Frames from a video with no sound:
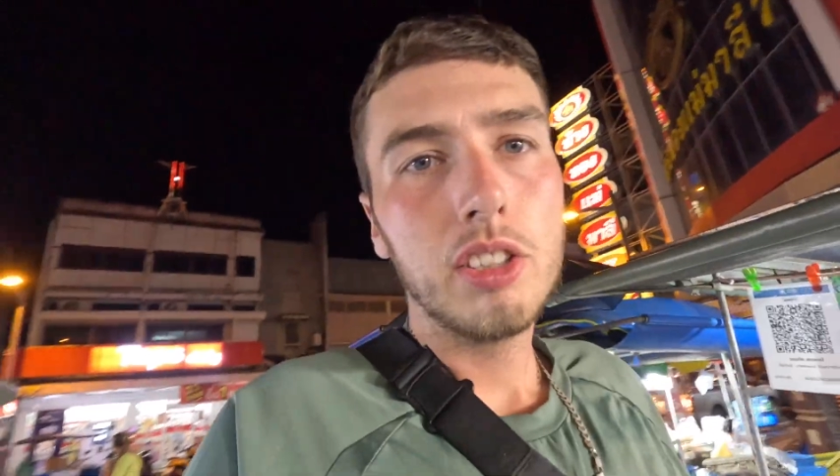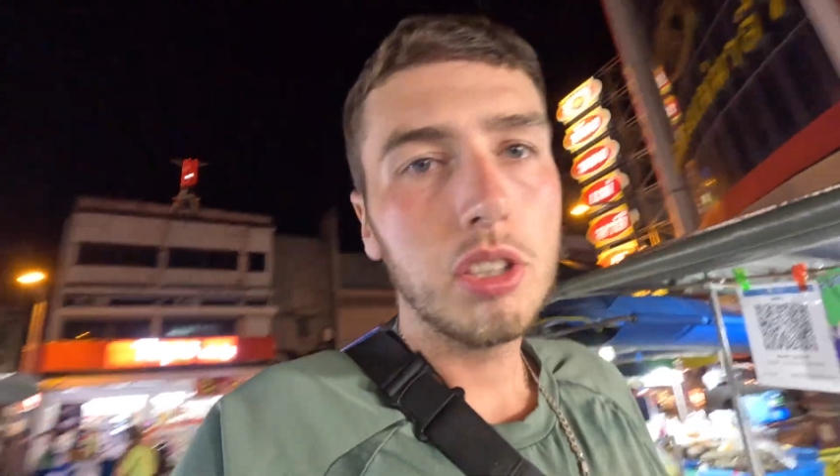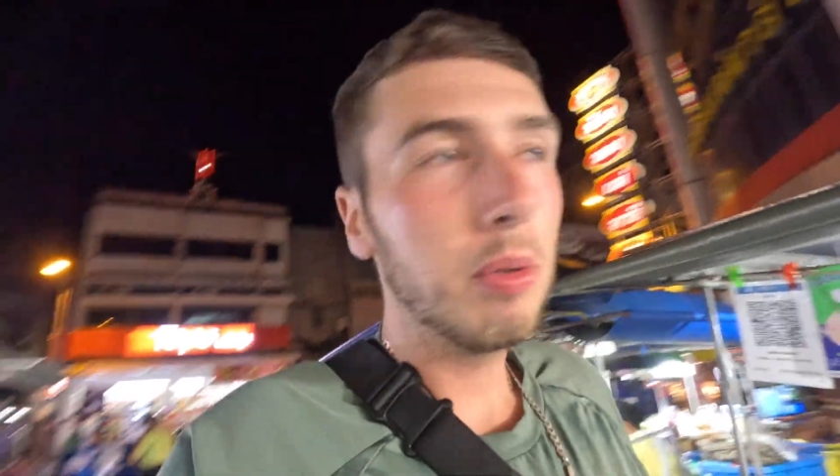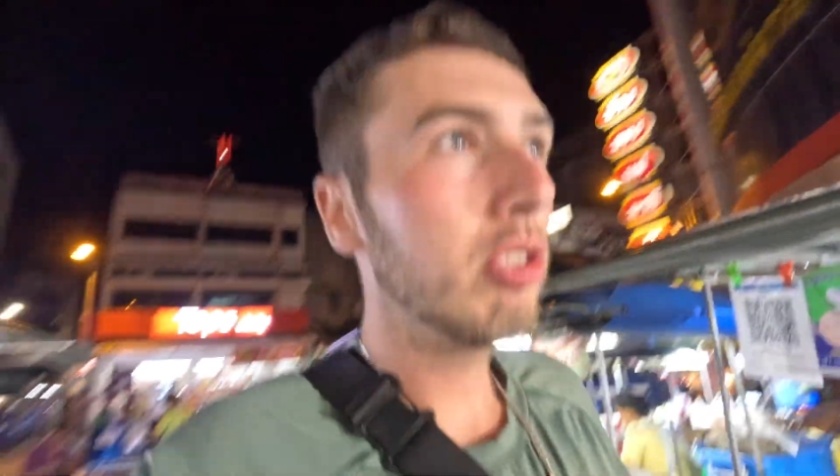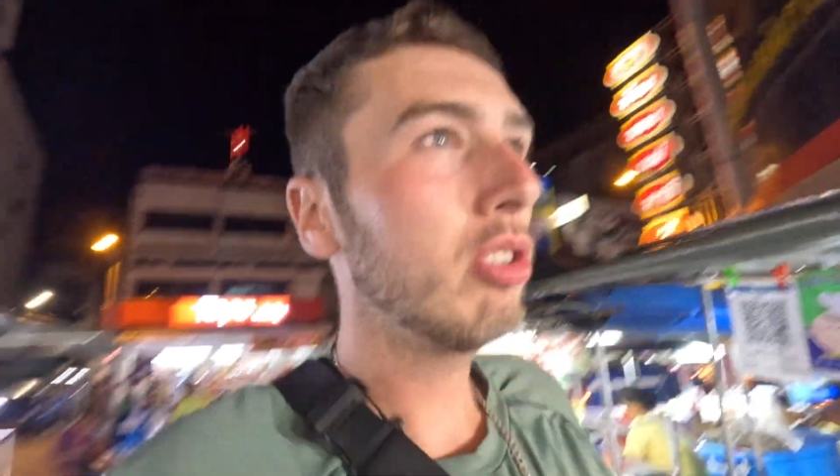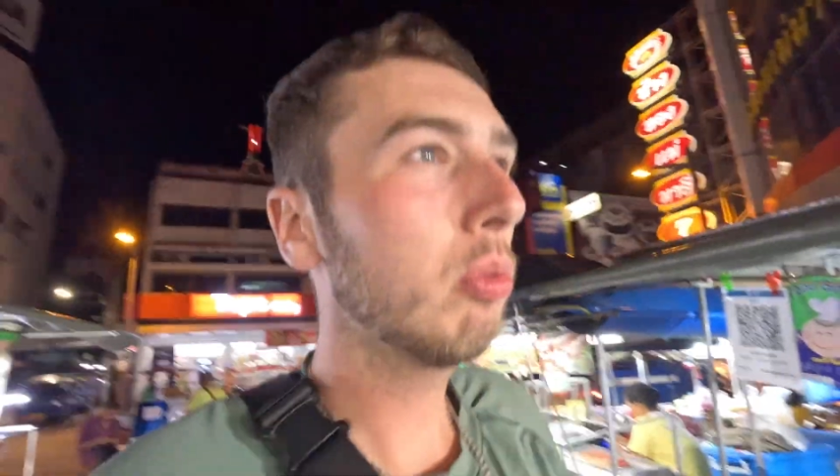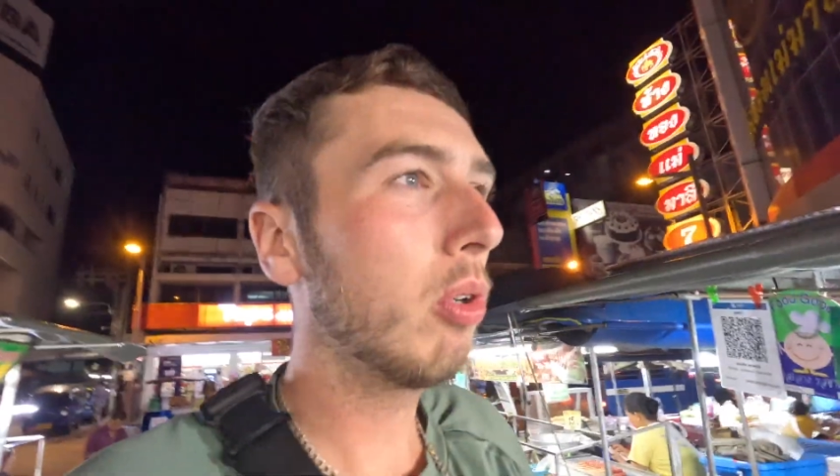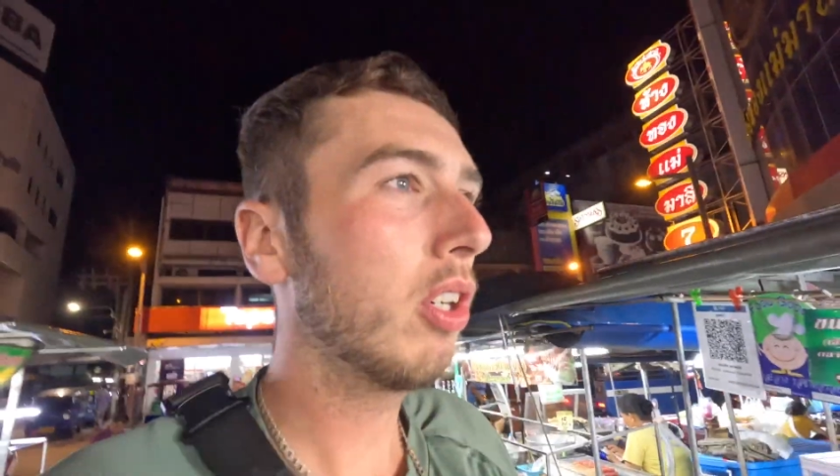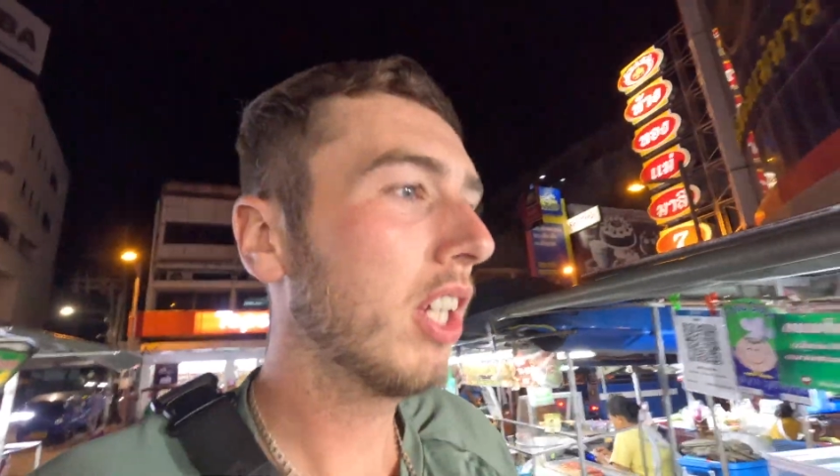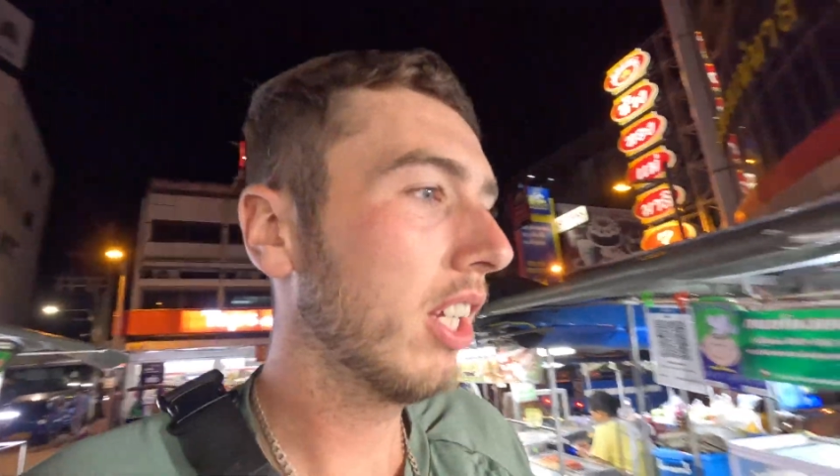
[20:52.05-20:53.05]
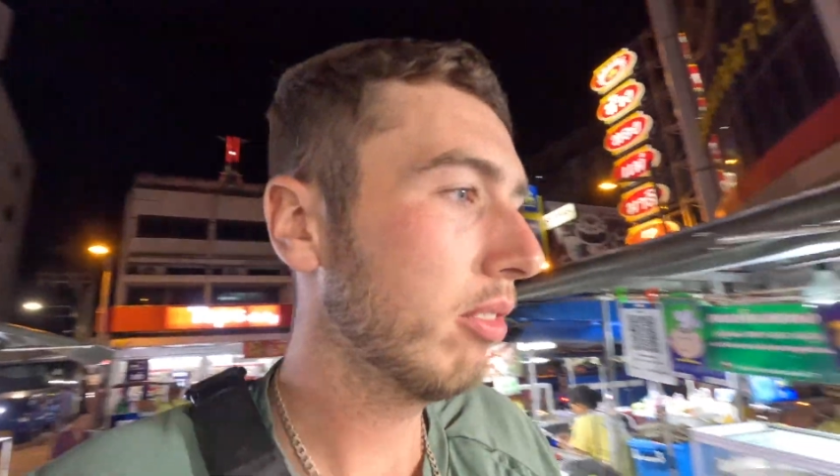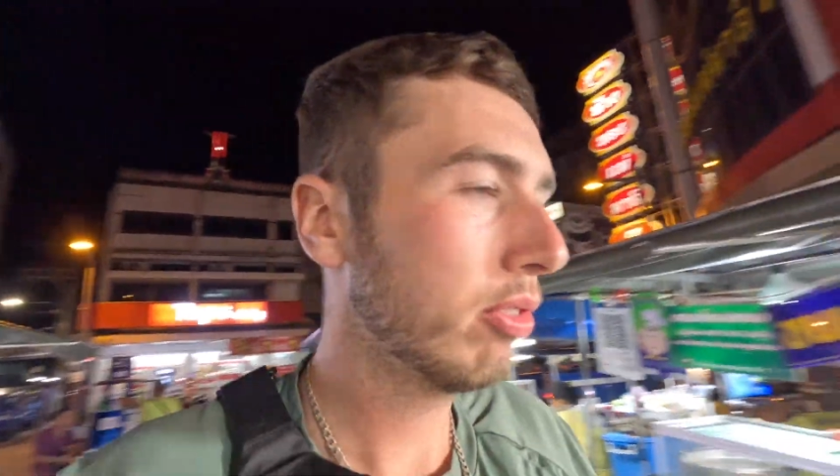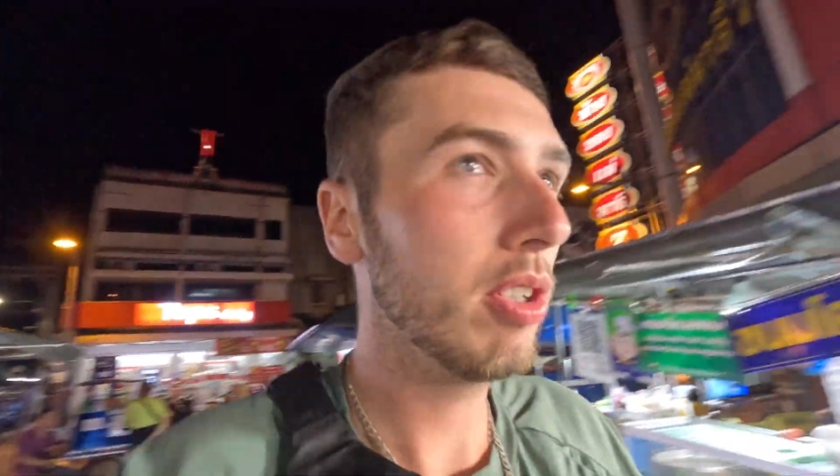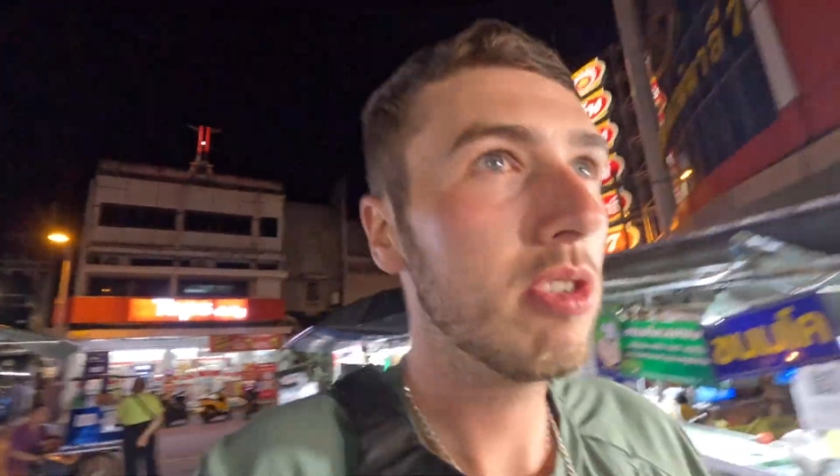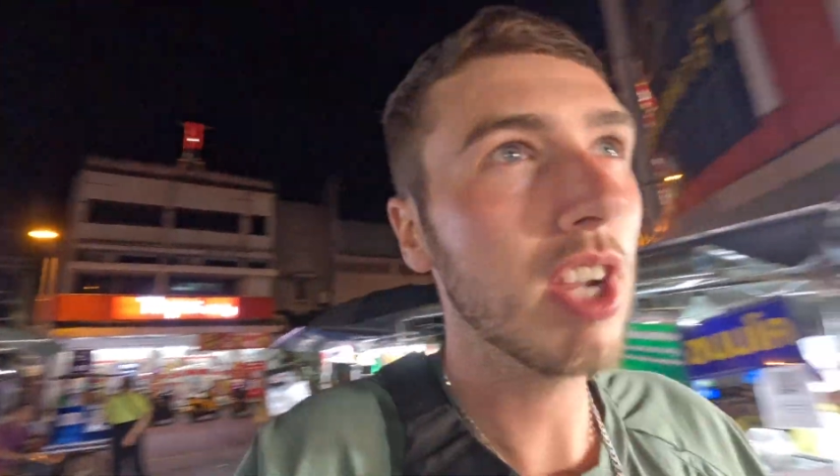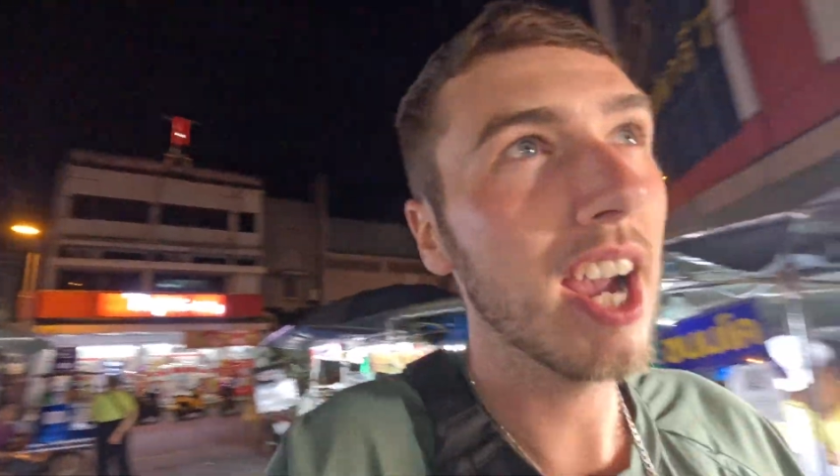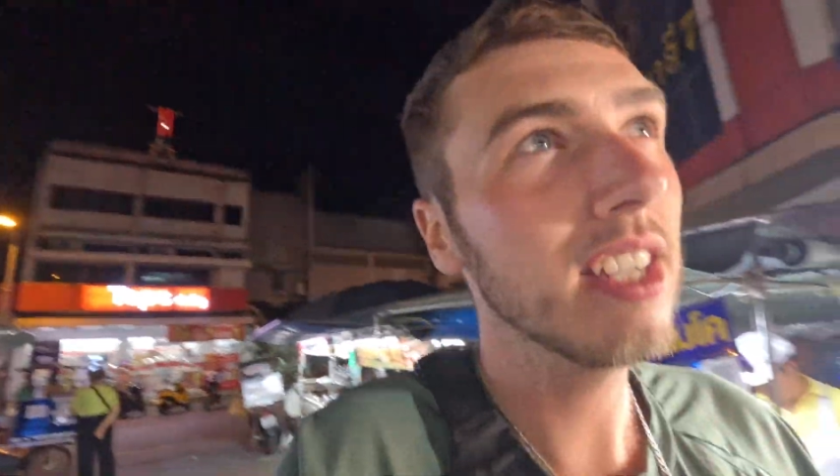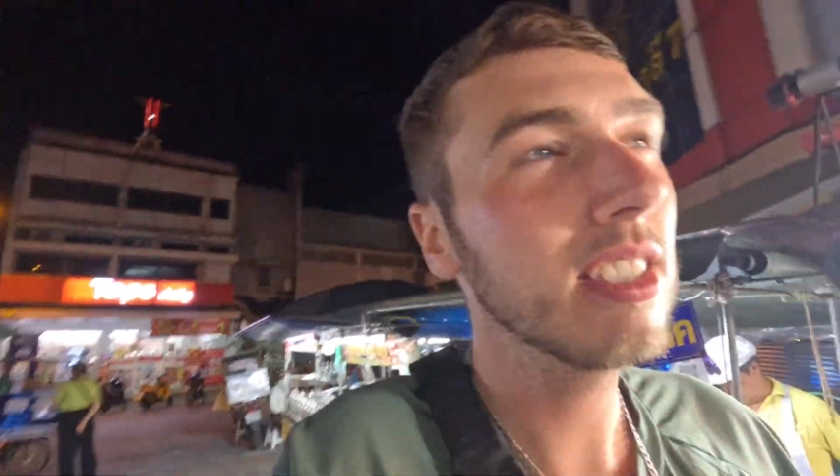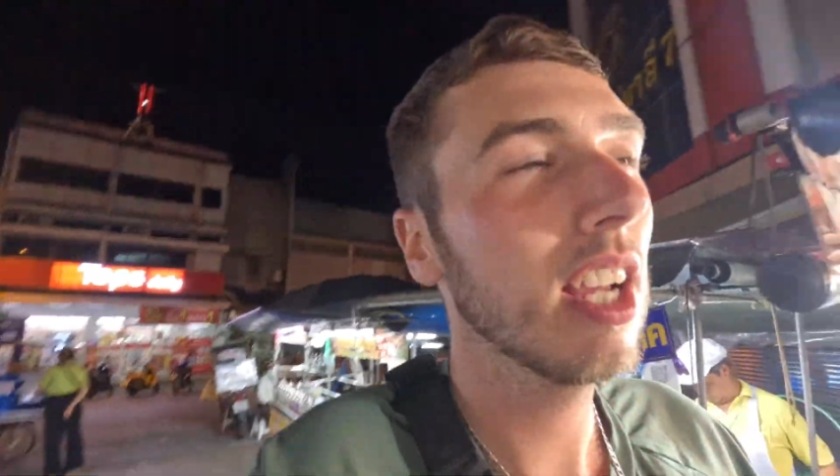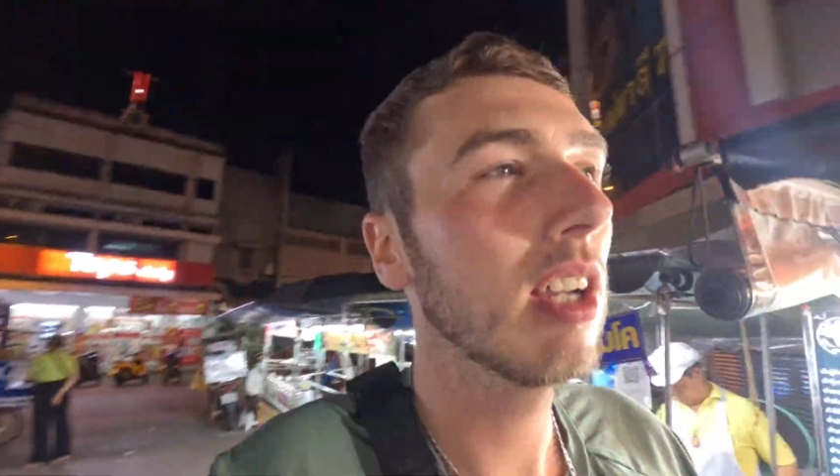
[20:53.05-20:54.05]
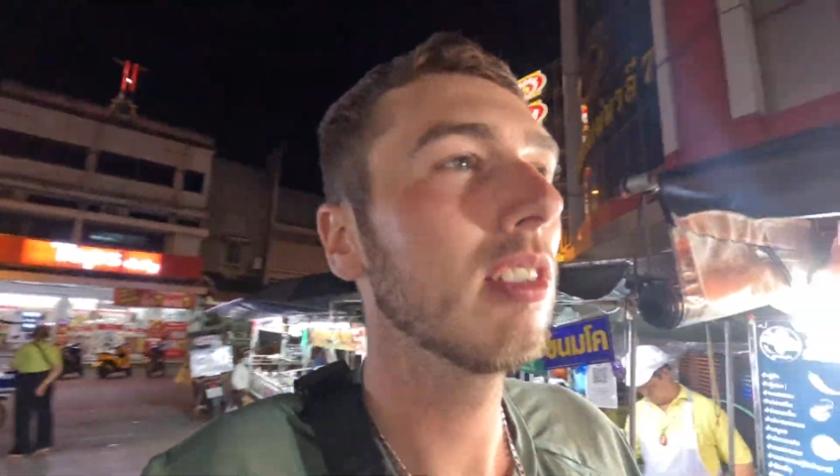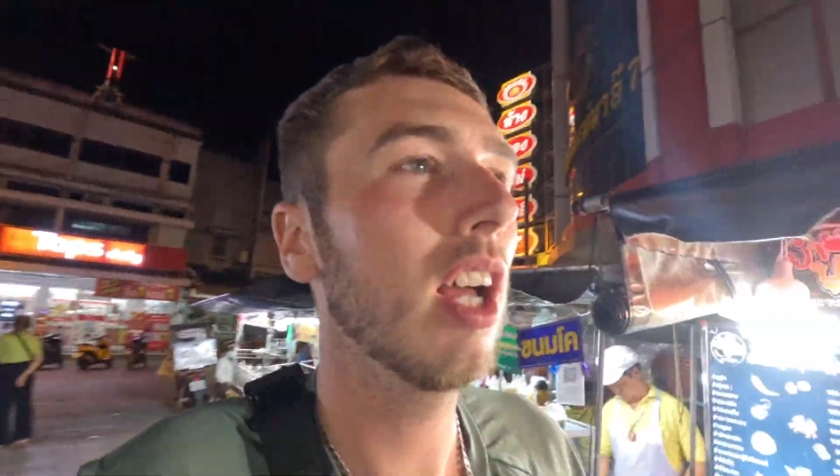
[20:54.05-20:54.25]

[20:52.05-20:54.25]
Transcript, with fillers: So we're just walking through Chinatown